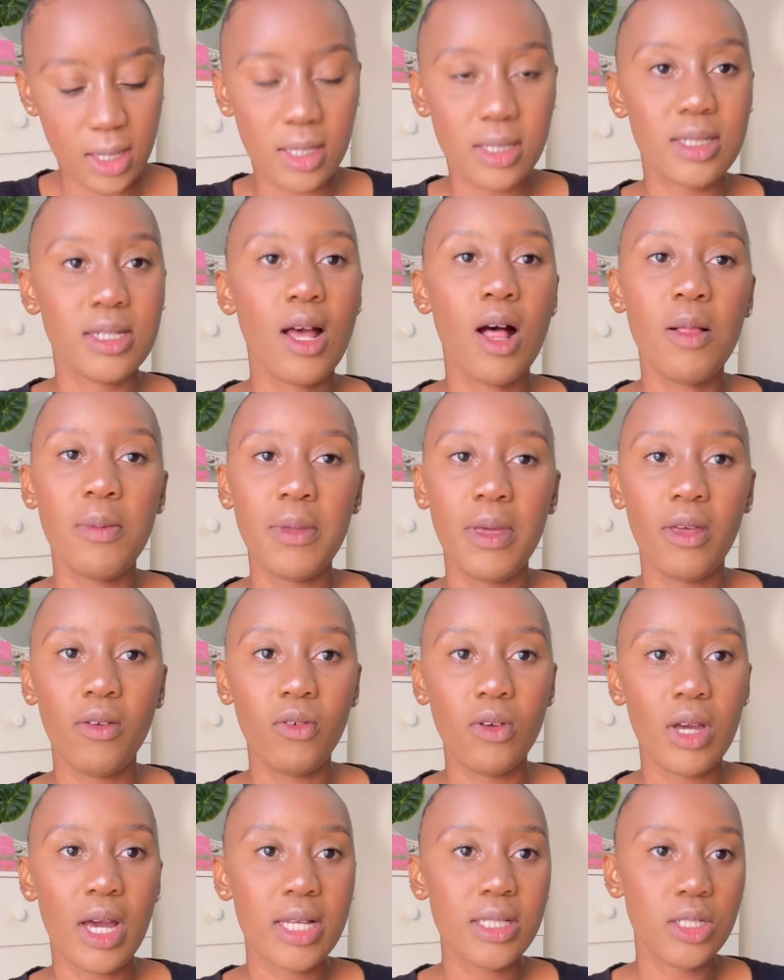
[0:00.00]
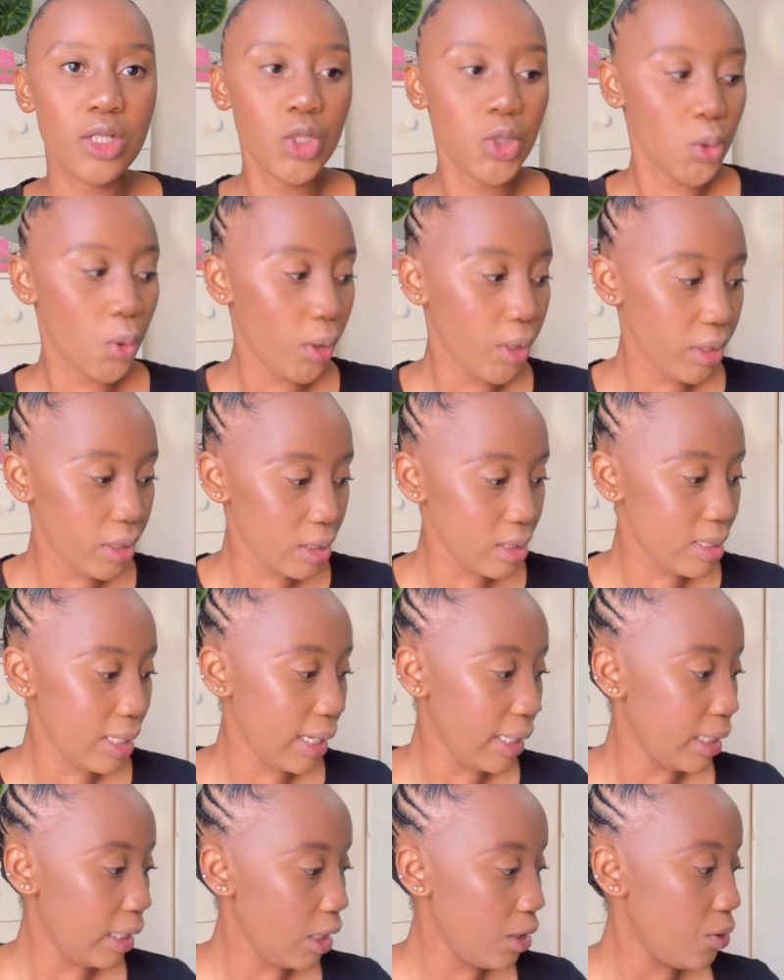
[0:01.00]
tell me if you guys enjoy this
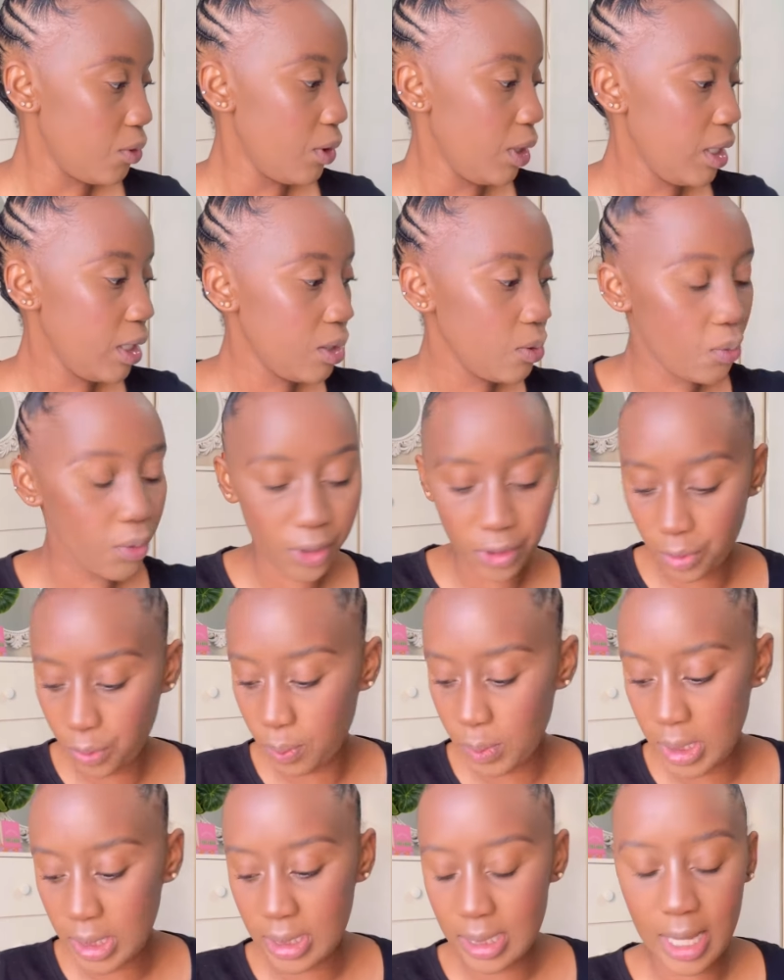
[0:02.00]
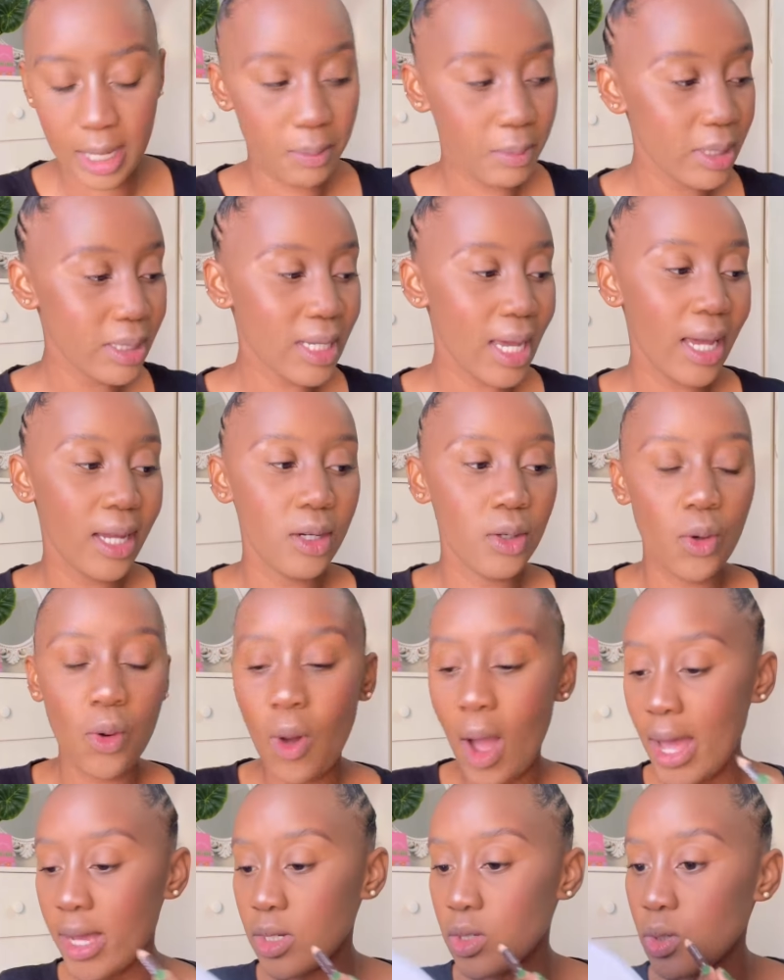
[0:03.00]
like get ready with me segments i know
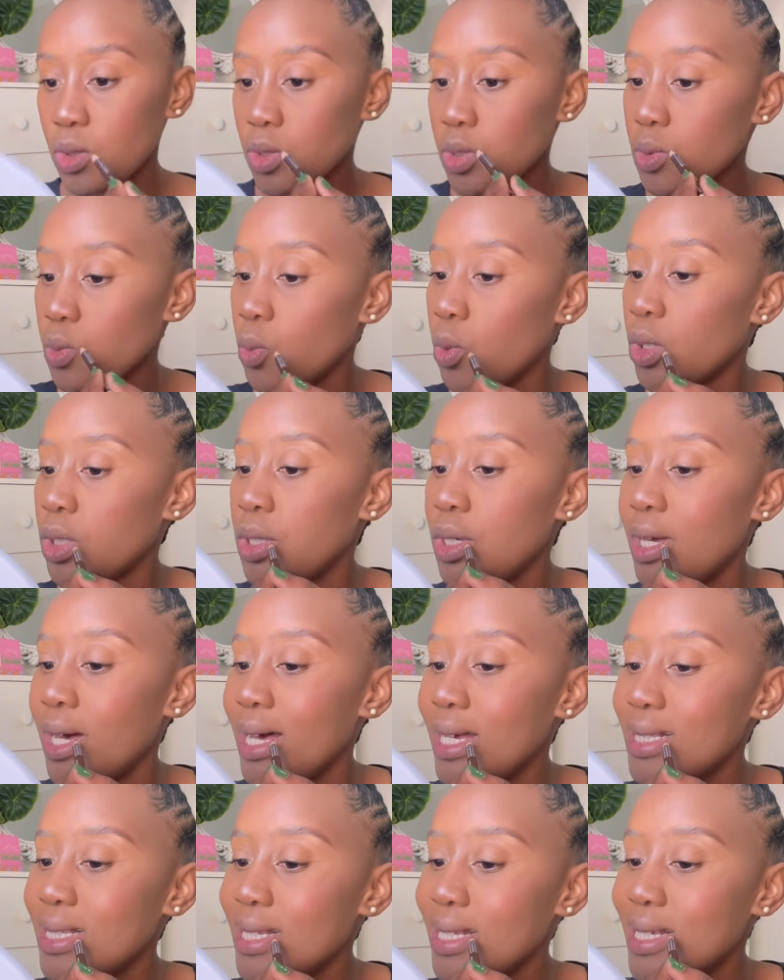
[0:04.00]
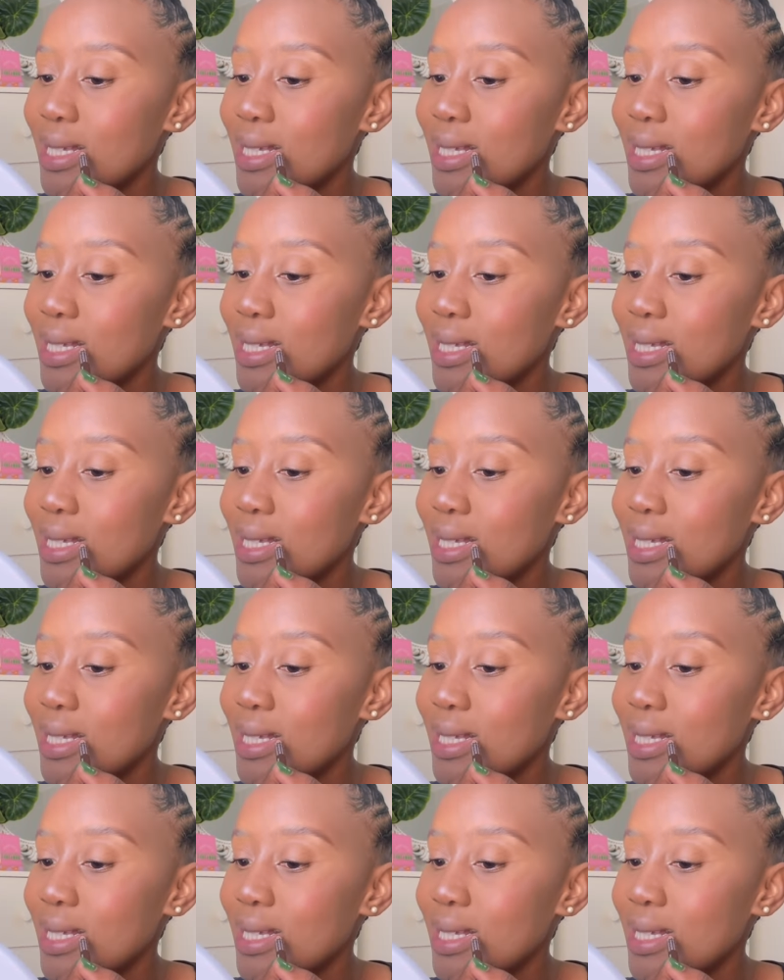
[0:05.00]
i don't walk you guys